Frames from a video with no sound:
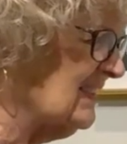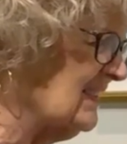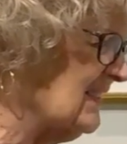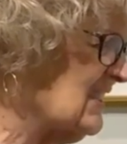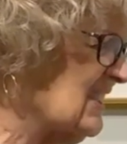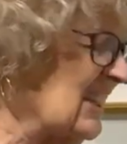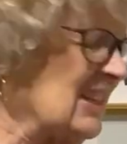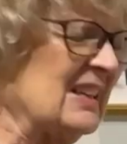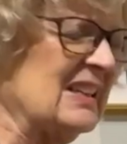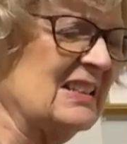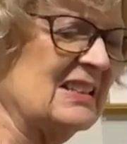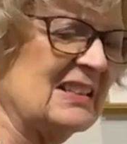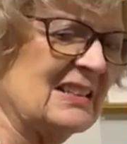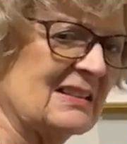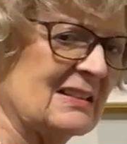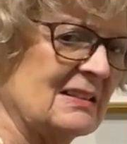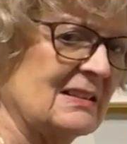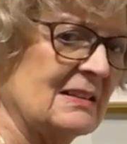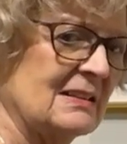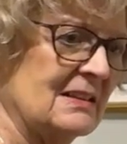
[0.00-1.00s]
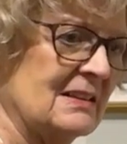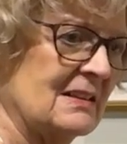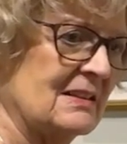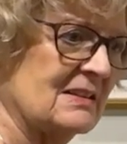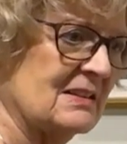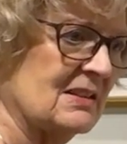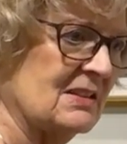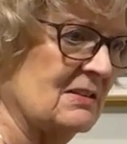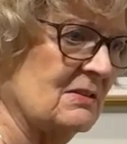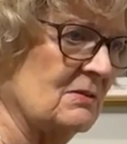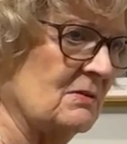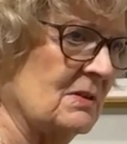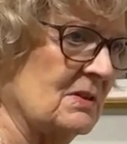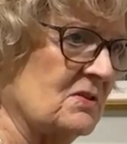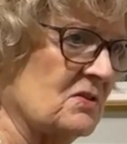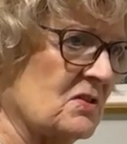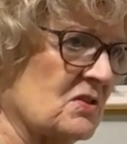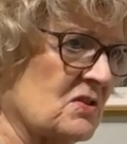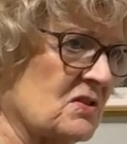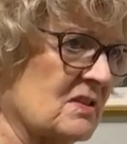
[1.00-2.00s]
a tint to
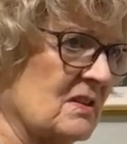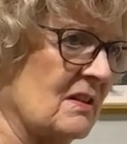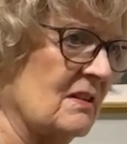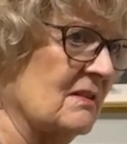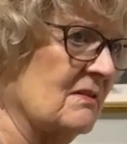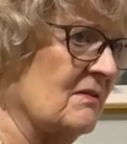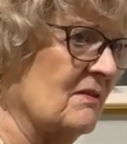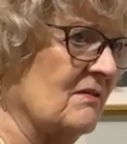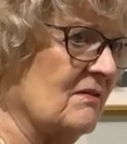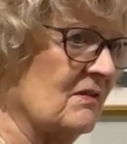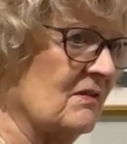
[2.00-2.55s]
it, just a